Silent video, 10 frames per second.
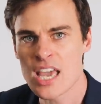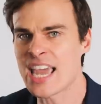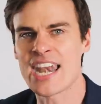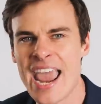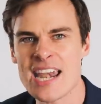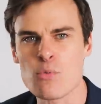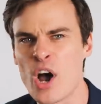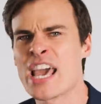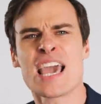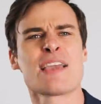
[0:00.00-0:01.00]
Can
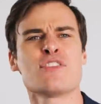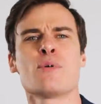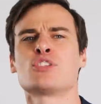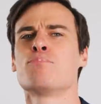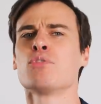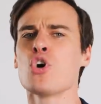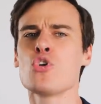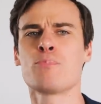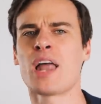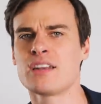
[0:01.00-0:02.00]
anyone, even the most
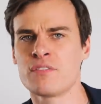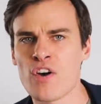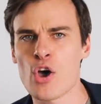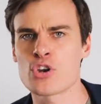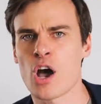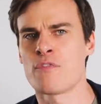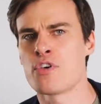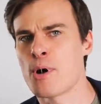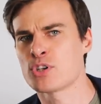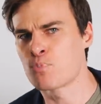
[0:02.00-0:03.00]
blue-blooded voter of
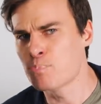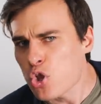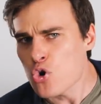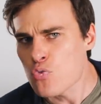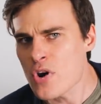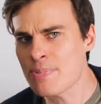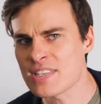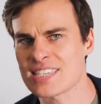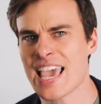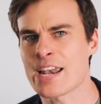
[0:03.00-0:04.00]
the most blue-ribbon
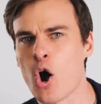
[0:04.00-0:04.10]
seat,